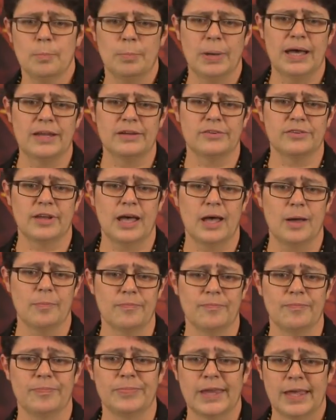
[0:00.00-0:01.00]
but
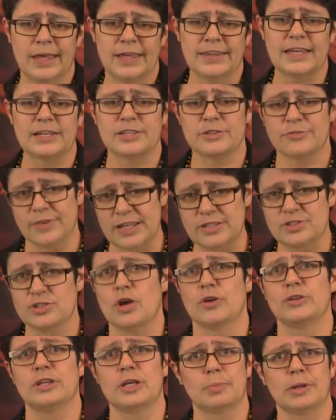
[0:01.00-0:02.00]
um, that
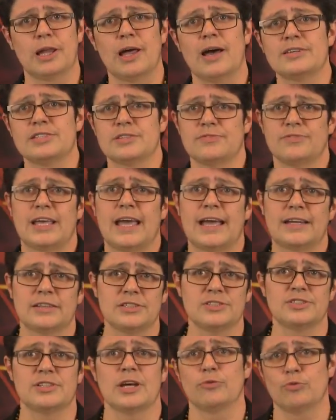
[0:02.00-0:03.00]
defence only applies if the
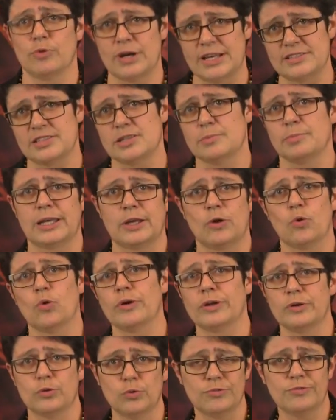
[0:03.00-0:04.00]
act is done reasonably
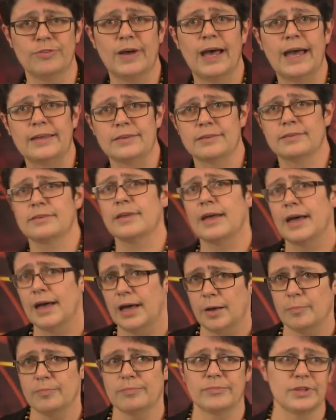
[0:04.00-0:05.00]
or in good faith.
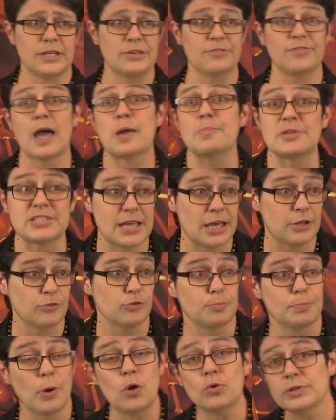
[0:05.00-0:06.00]
Um, the famous
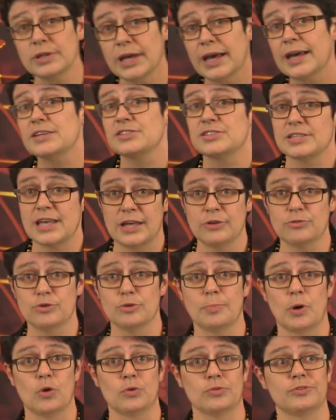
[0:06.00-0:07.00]
Andrew Bolt case,
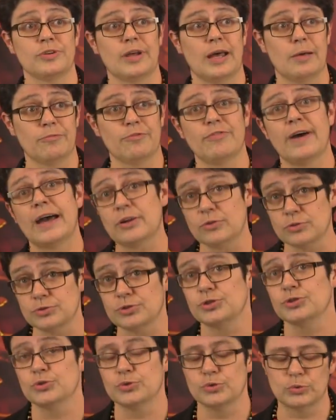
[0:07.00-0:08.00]
Andrew Bolt um,
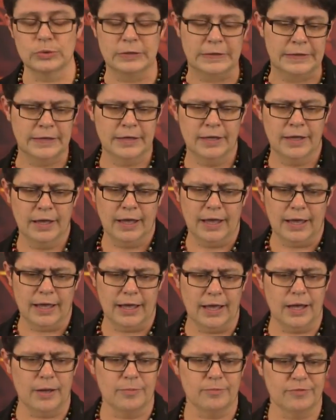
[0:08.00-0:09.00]
failed to.
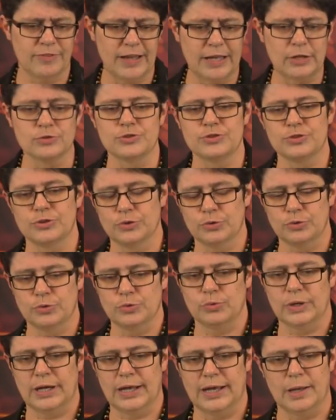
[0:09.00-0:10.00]
Uh, failed
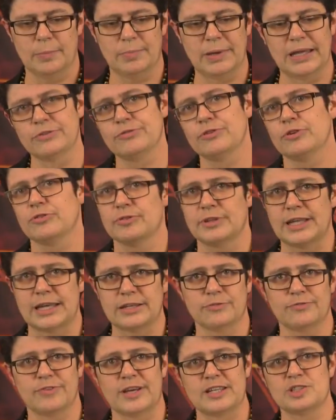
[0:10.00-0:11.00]
to uh, benefit from
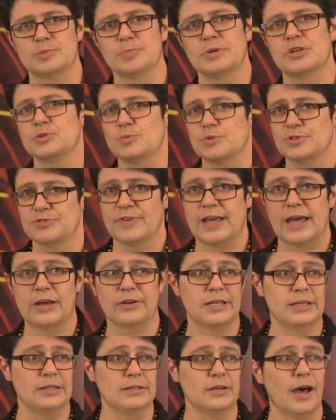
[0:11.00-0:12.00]
that defence because it was
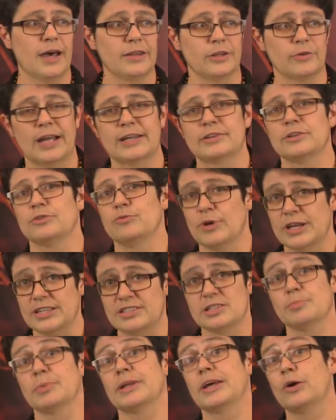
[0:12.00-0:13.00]
found he neither acted
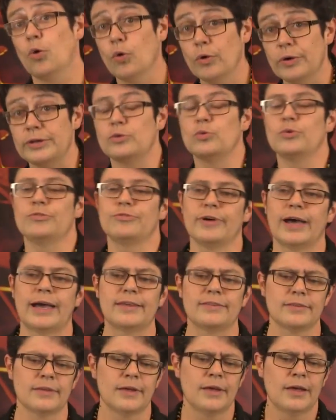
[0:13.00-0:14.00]
reasonably or in good
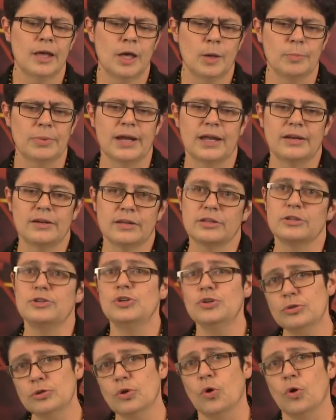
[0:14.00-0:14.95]
faith. But under the new